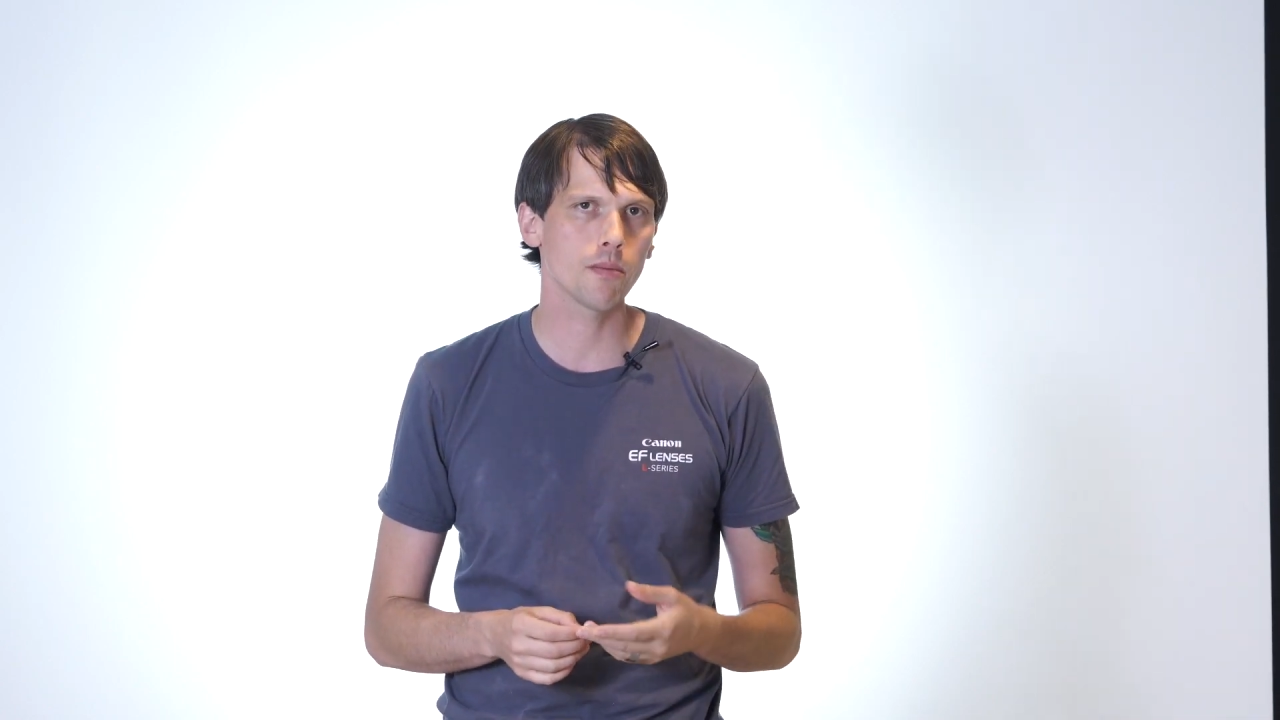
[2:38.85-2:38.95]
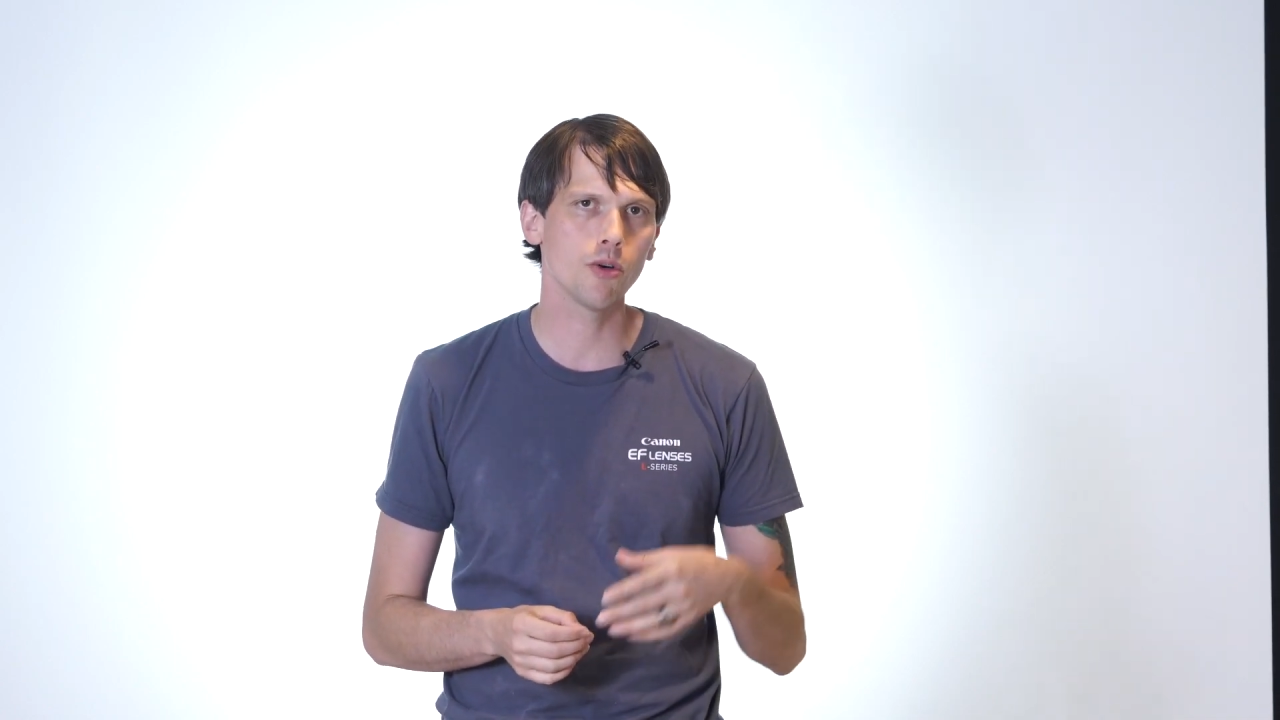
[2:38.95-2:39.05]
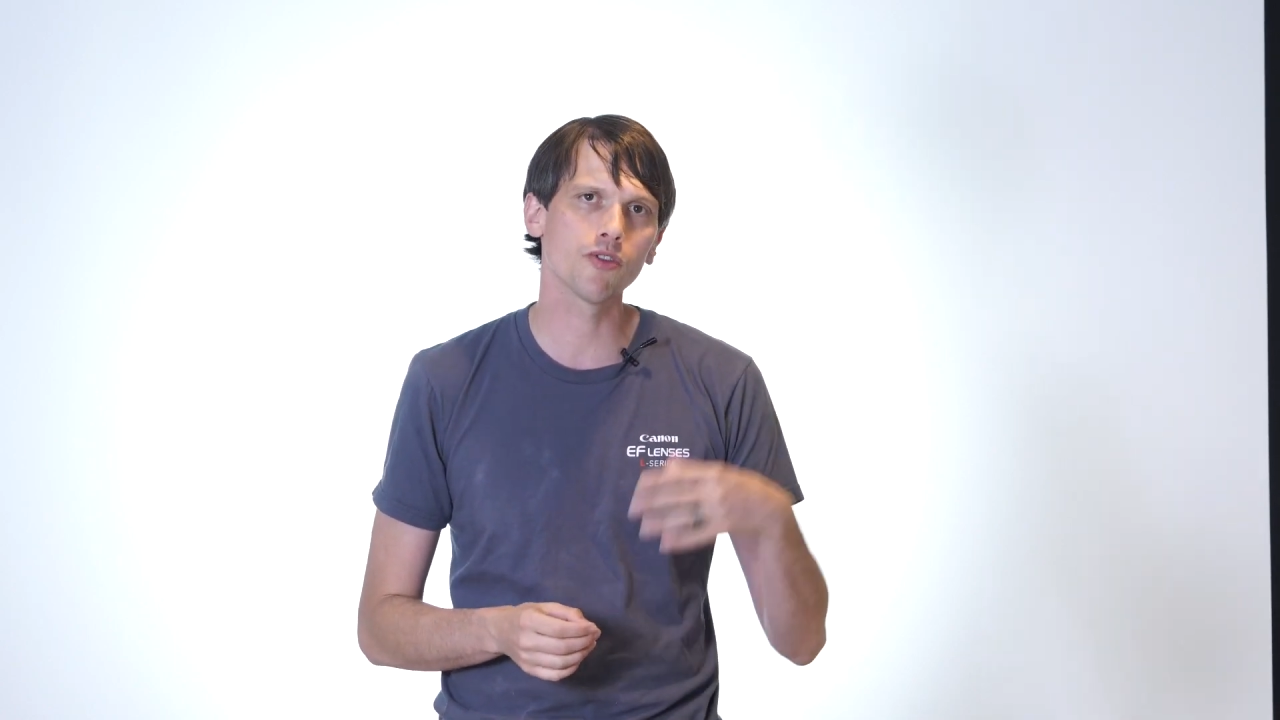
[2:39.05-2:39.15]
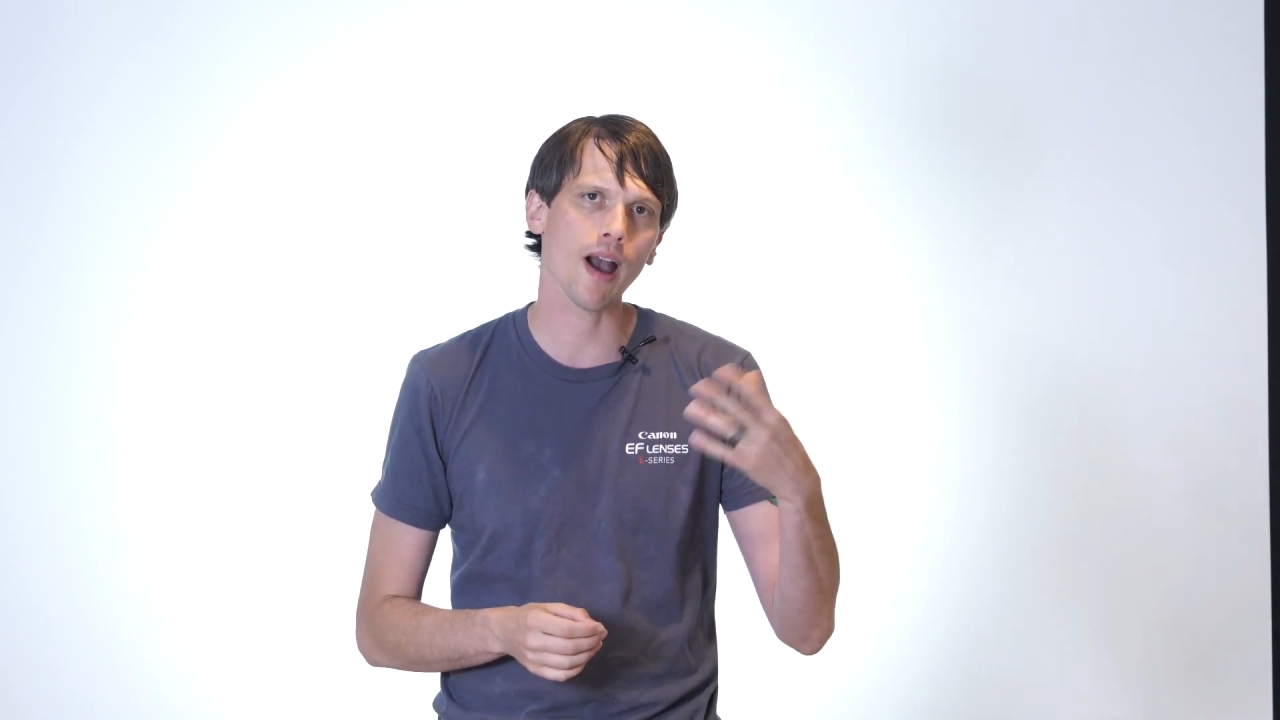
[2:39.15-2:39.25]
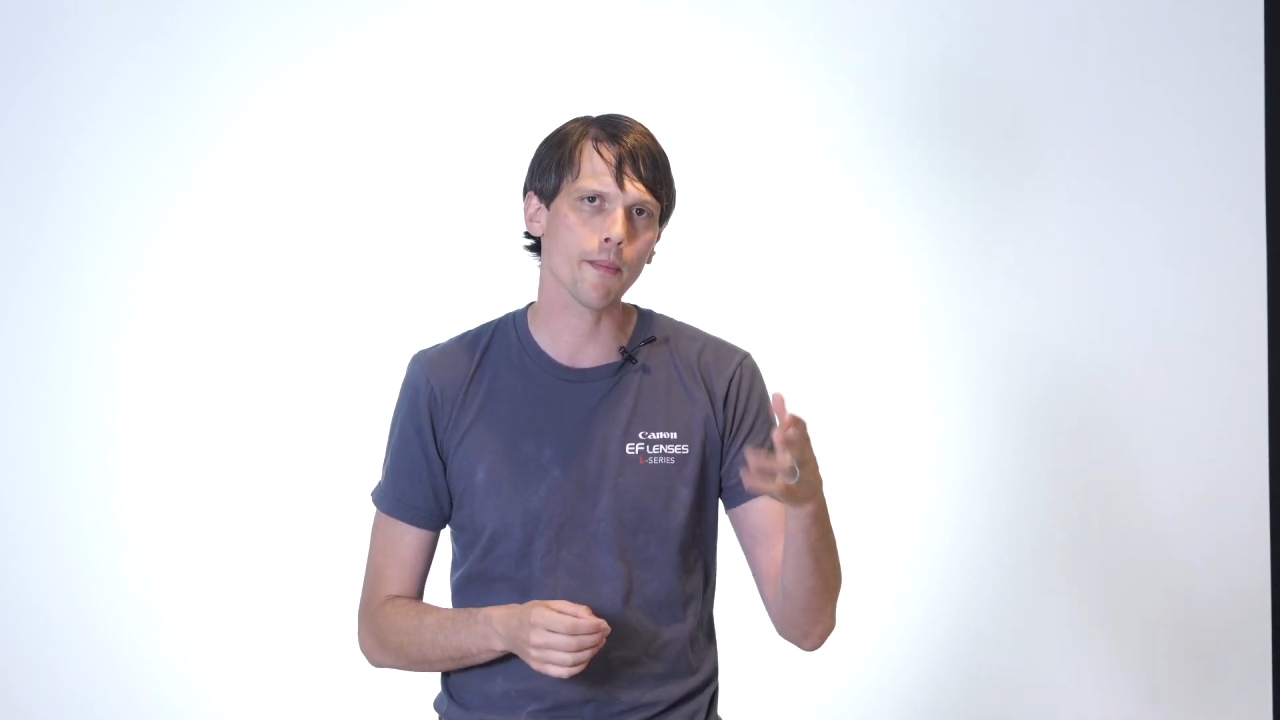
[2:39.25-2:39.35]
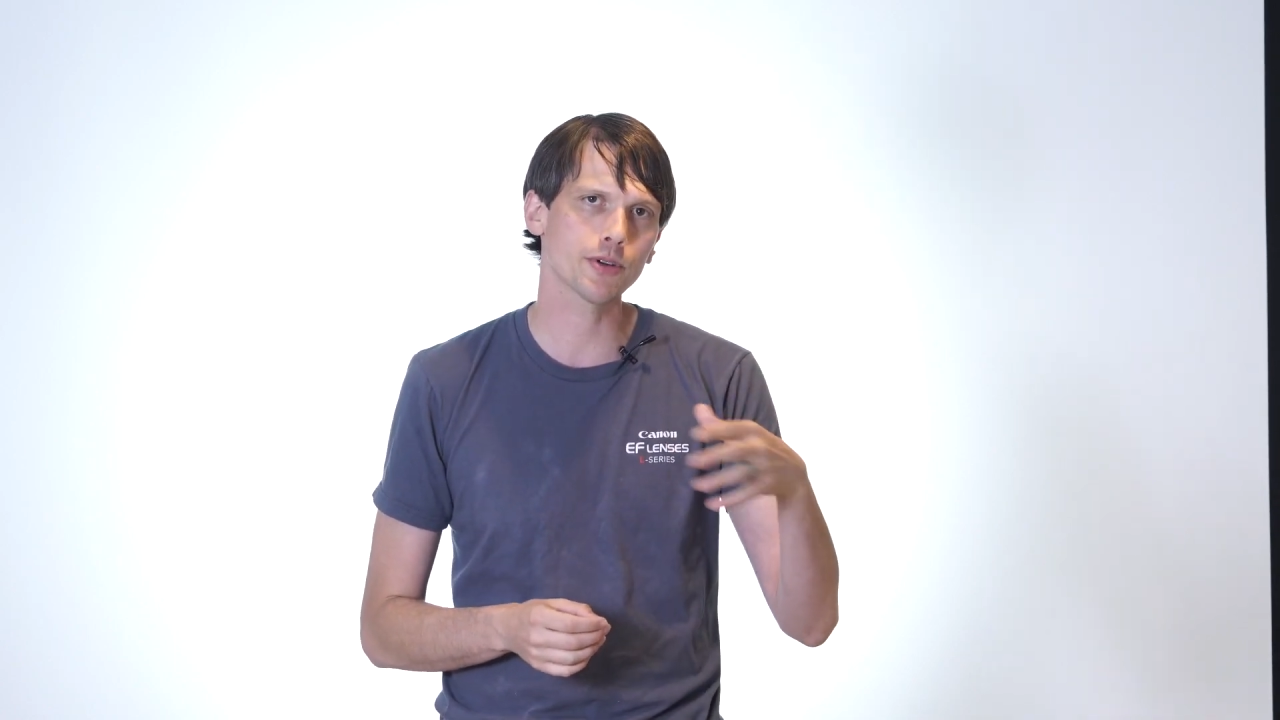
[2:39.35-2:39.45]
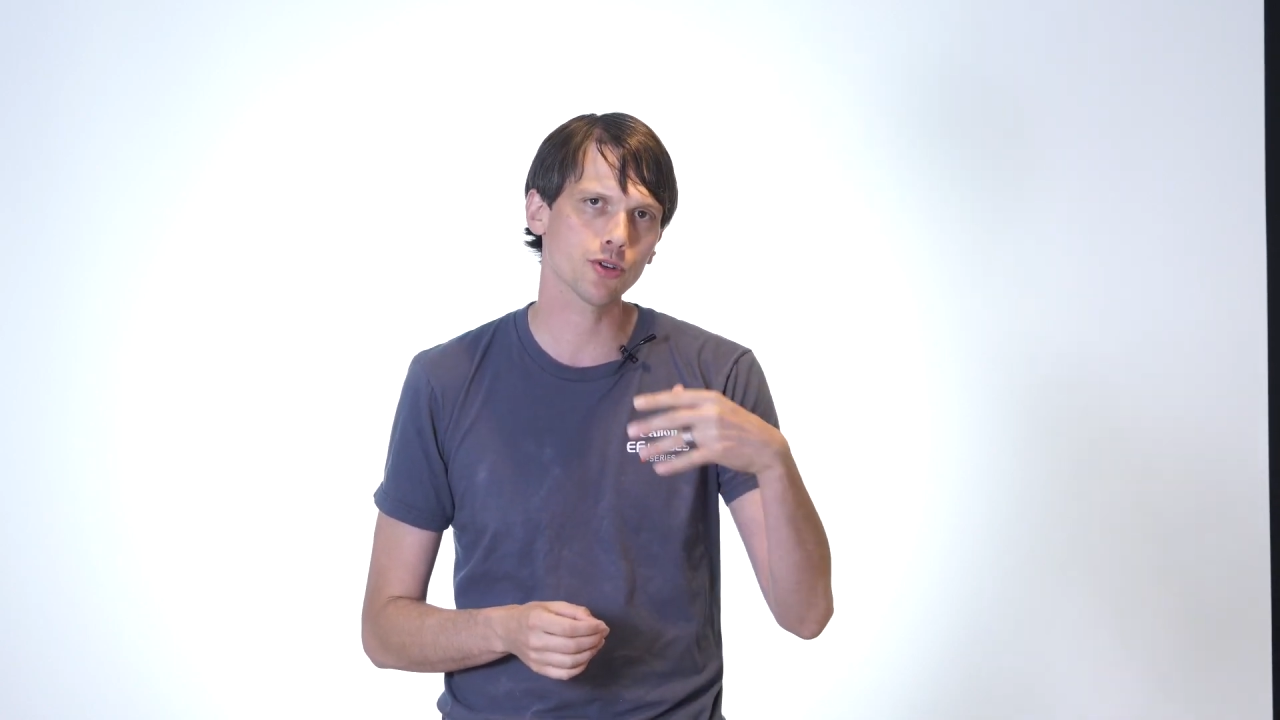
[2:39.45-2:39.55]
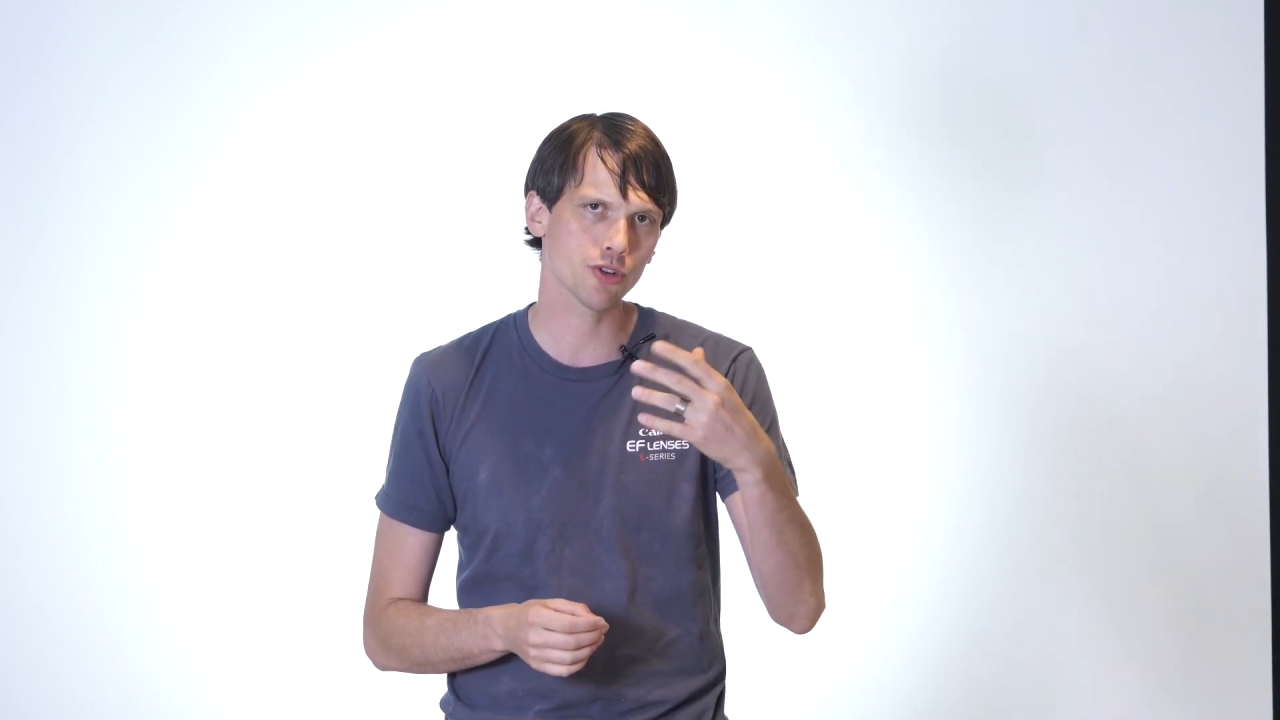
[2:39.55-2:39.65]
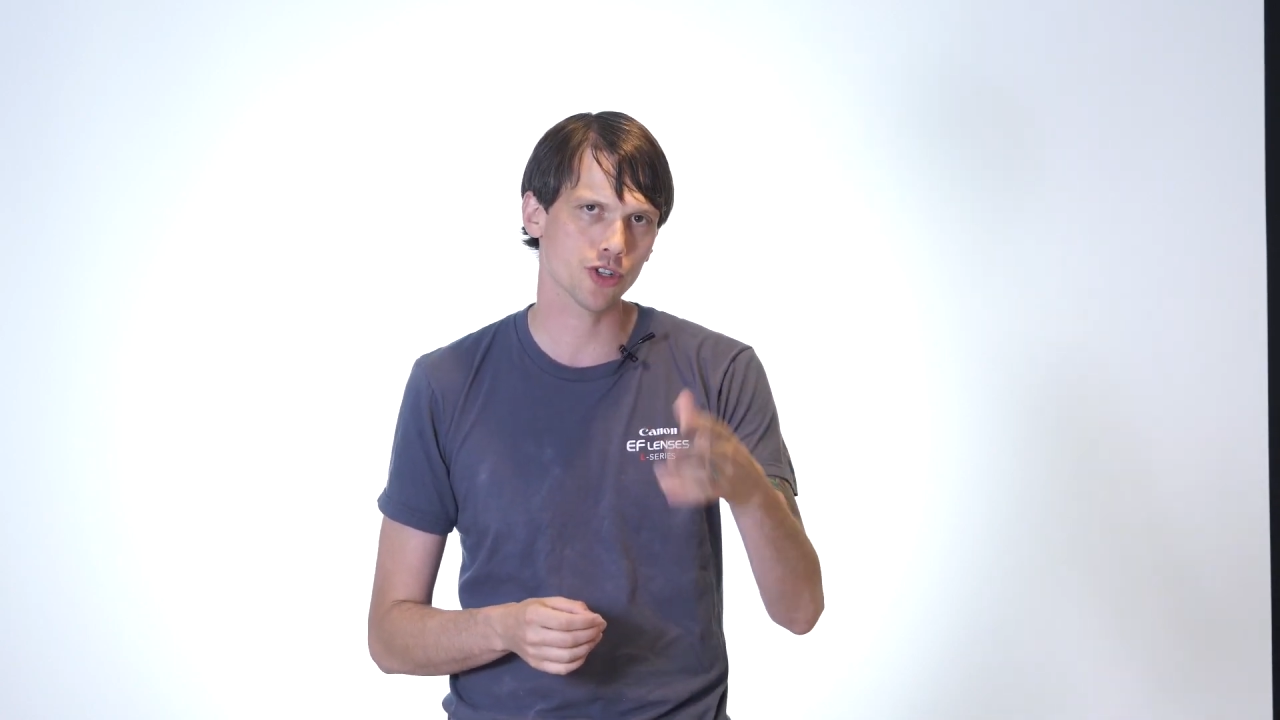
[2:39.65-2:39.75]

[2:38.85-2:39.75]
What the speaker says: I move aperture,